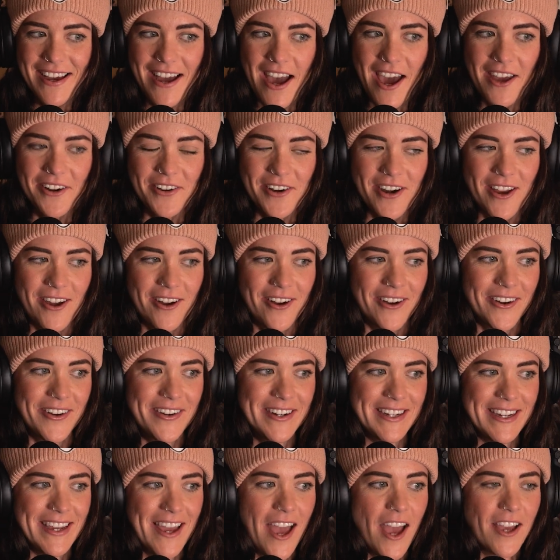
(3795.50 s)
don't
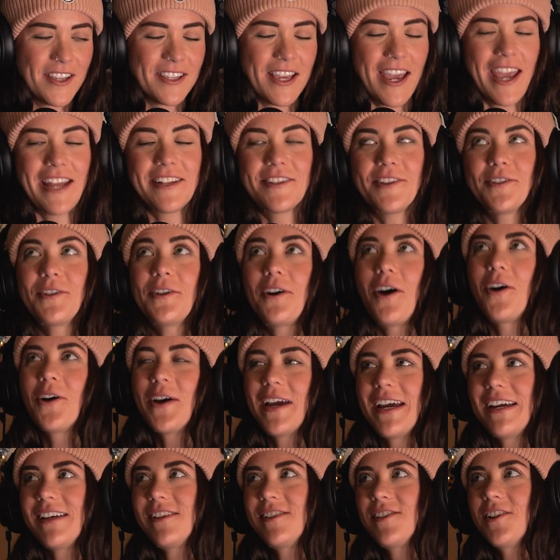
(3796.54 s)
know. It's
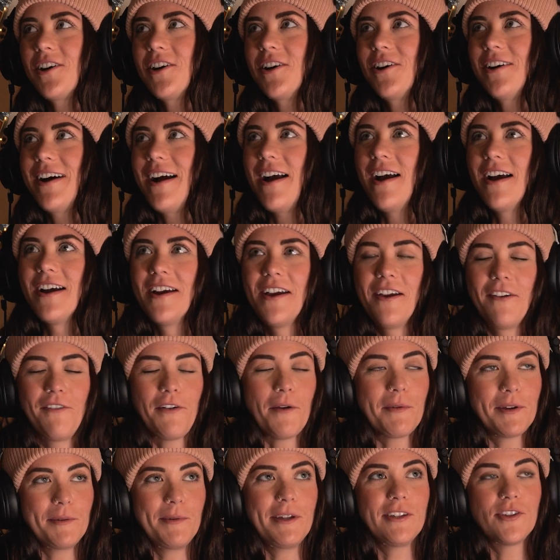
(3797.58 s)
okay. So
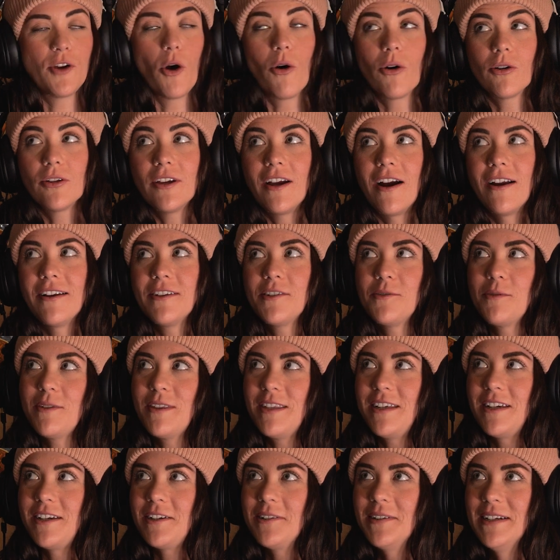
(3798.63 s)
if I'm gonna be totally honest
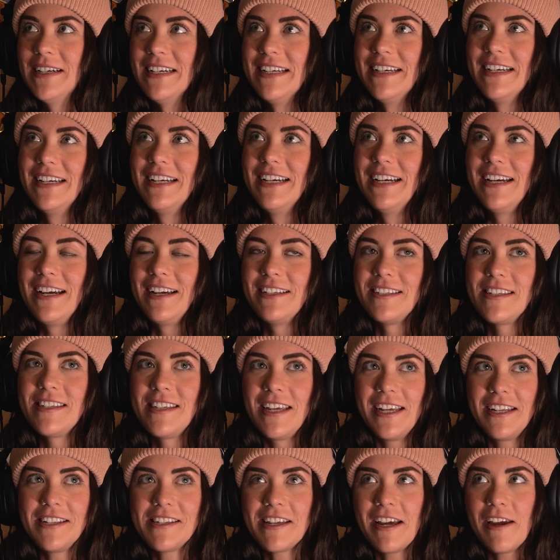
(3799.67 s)
with you,
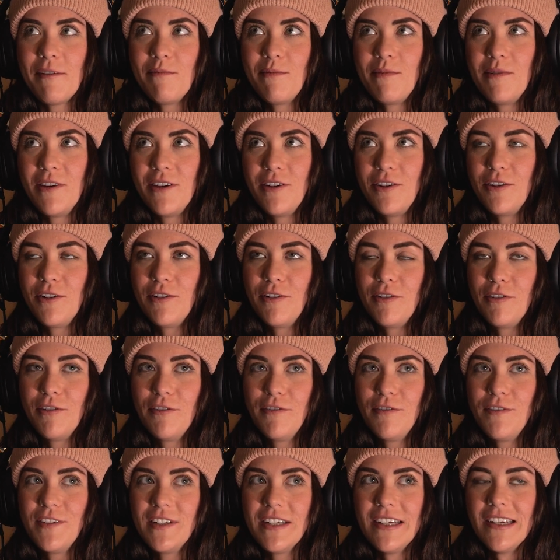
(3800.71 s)
since I
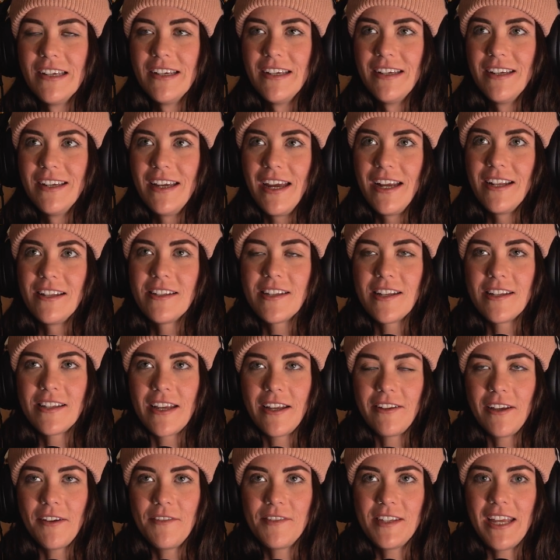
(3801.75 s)
moved and since
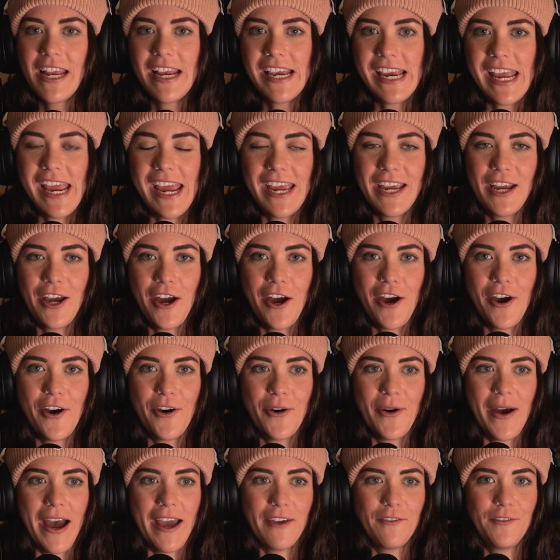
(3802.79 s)
I left San
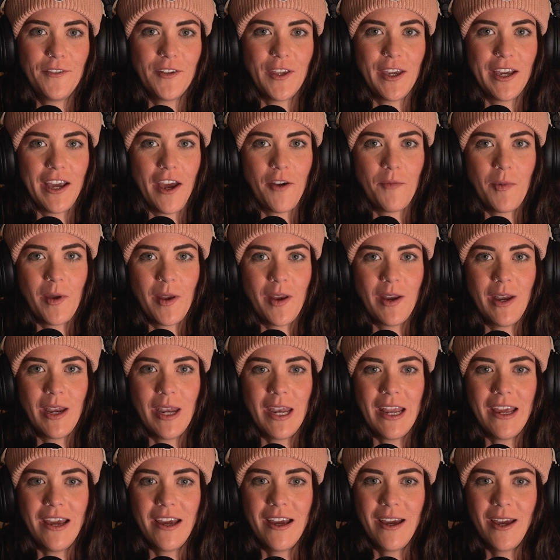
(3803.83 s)
Diego, I feel like I've
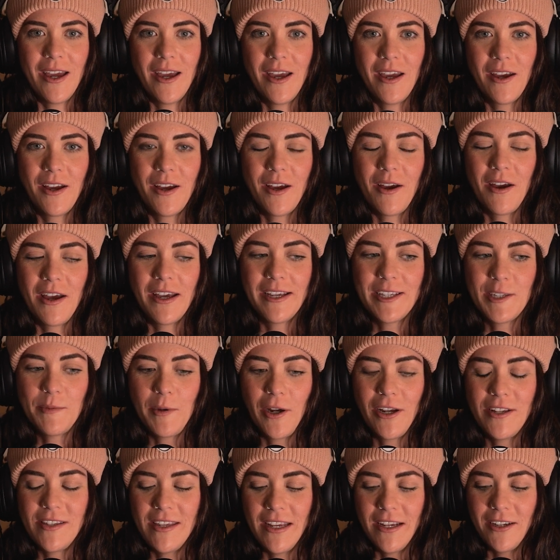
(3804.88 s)
been
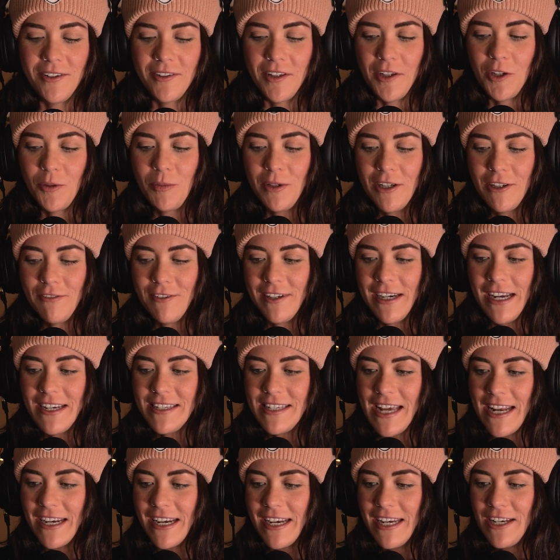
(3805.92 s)
experiencing a little bit of an
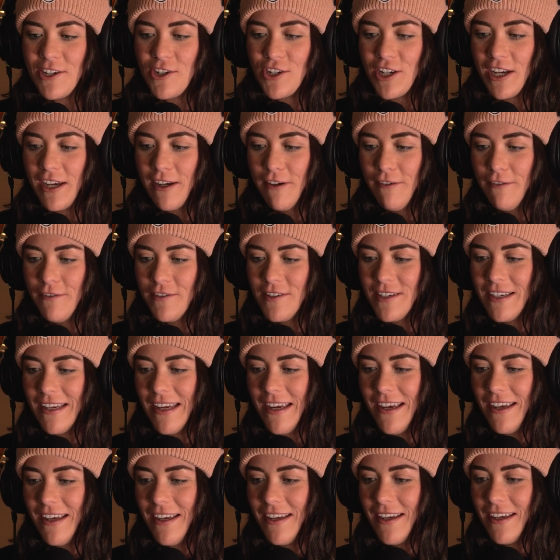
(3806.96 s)
identity shift,
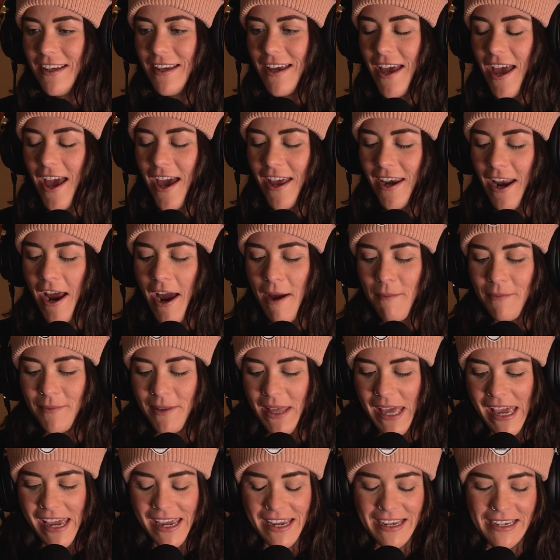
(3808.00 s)
and I'm
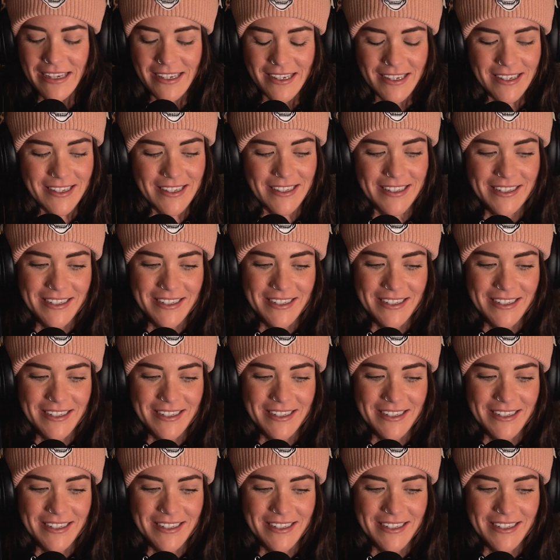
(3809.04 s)
like,